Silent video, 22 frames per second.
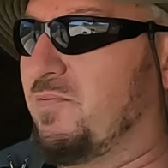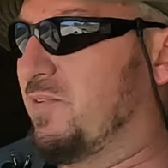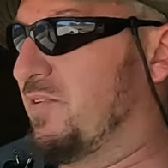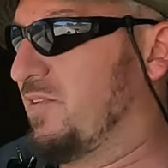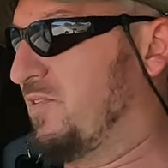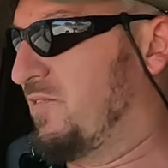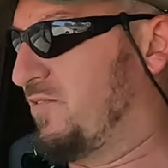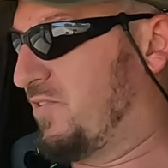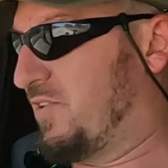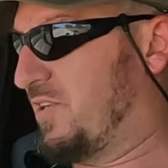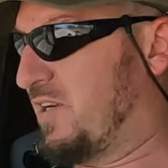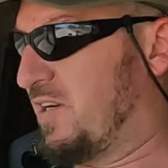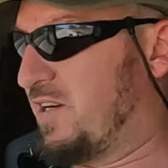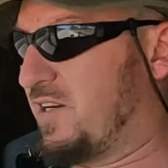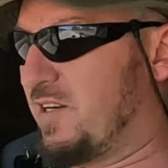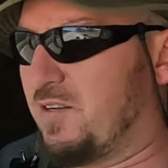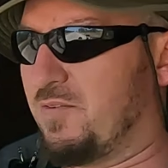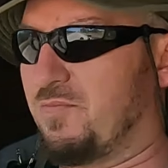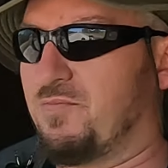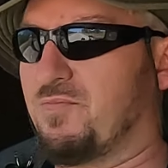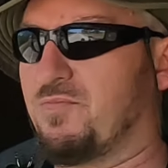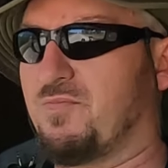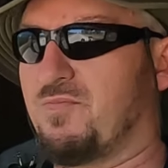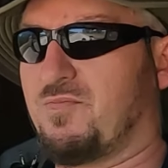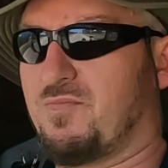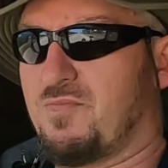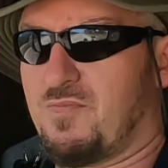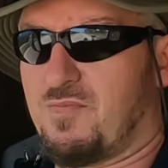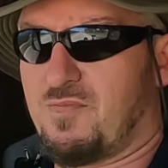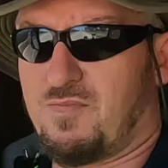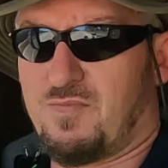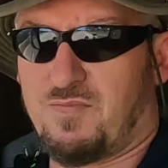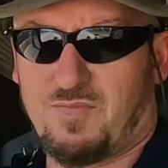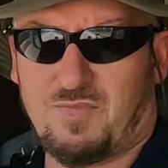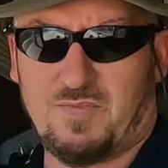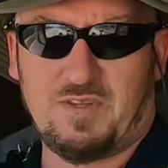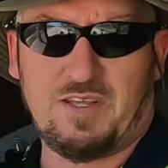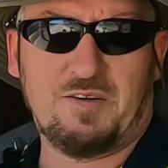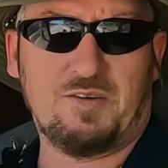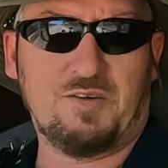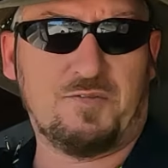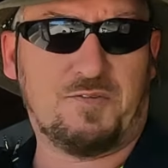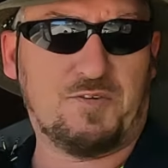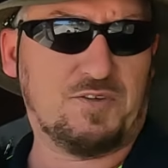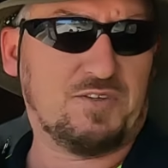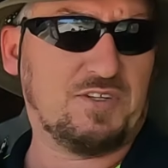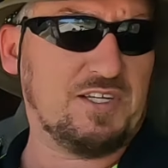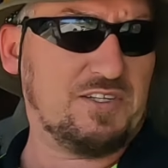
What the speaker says: Whereas everything on